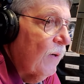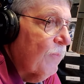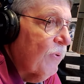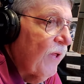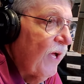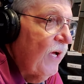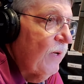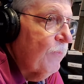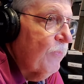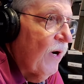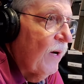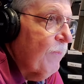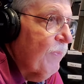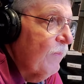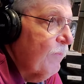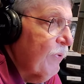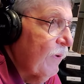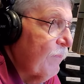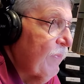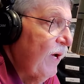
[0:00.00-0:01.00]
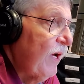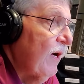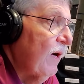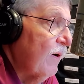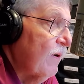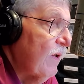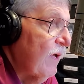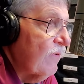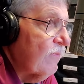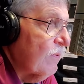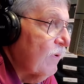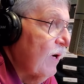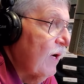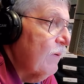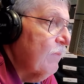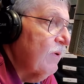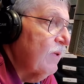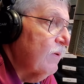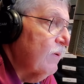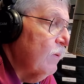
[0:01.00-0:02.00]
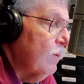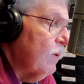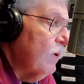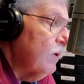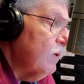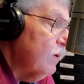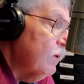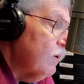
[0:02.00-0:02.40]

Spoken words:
plan, prep, and prepare. And that's what I've been doing.